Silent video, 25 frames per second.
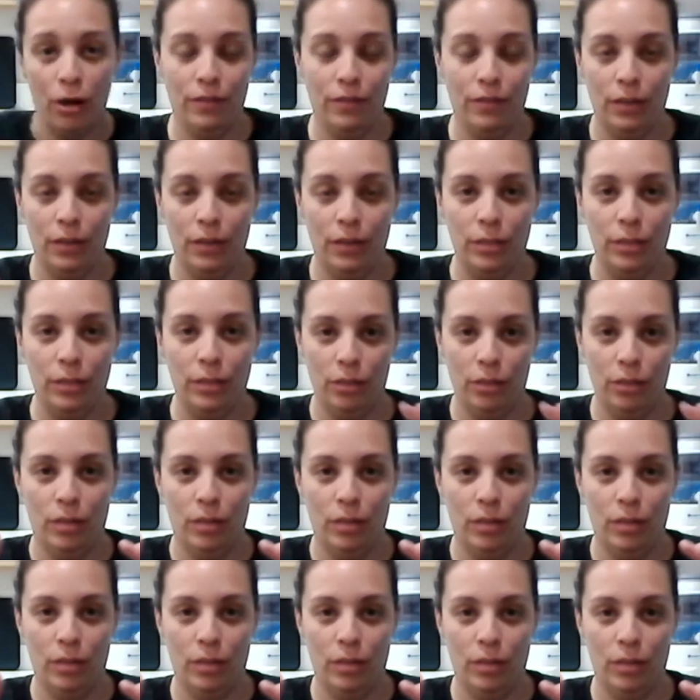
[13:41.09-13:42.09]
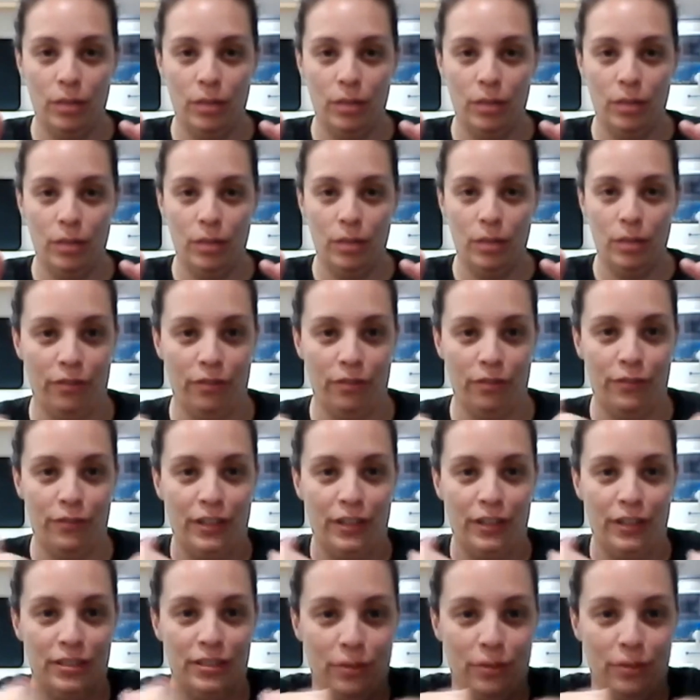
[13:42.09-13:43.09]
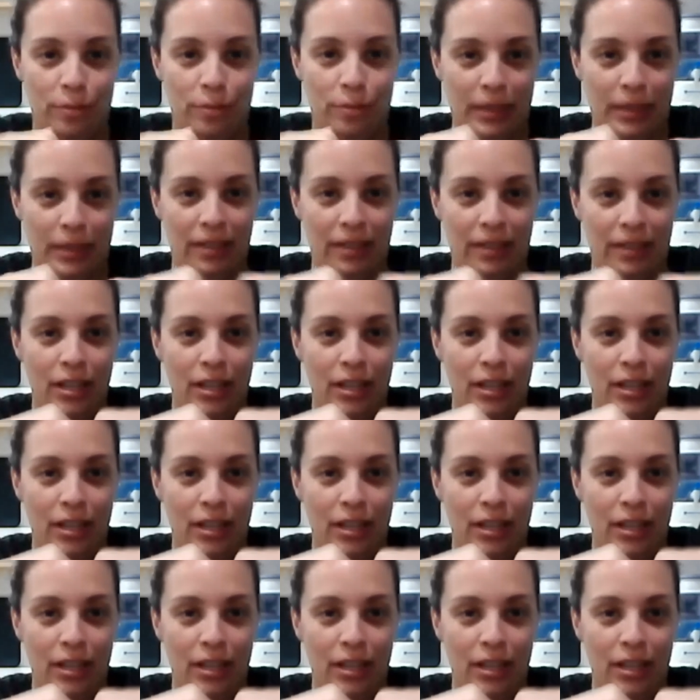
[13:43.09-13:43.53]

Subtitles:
We don't want to do that with all of our fingers. It would be